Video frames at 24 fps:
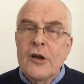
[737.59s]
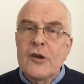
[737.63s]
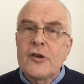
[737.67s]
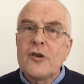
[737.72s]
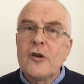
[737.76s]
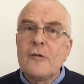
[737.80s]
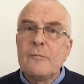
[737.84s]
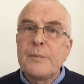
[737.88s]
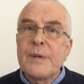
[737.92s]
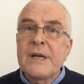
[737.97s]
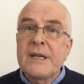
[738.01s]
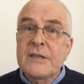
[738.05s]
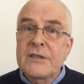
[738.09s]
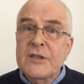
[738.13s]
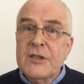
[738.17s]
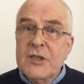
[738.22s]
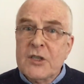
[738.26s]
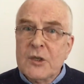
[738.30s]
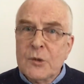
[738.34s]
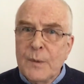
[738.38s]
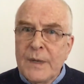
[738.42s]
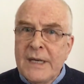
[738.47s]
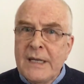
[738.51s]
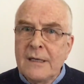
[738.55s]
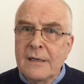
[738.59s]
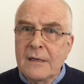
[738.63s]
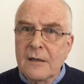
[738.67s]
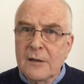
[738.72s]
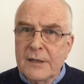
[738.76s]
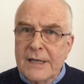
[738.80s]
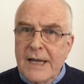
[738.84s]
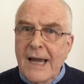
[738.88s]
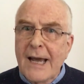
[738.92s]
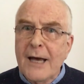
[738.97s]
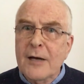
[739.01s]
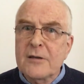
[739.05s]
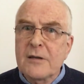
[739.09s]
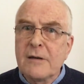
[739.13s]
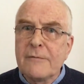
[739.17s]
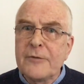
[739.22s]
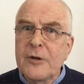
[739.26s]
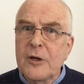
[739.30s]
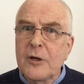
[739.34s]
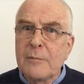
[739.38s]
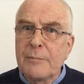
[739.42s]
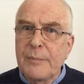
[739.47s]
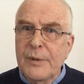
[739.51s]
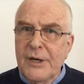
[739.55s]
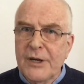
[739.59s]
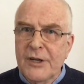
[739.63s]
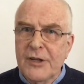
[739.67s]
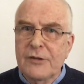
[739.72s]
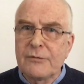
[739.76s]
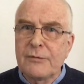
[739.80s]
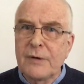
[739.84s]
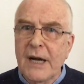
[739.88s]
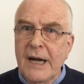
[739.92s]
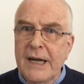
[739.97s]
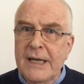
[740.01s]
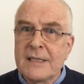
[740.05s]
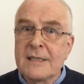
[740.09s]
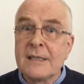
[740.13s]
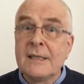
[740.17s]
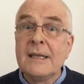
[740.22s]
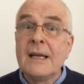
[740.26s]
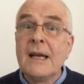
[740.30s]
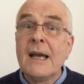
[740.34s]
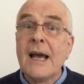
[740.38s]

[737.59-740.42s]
You've been swindled out of your birthright.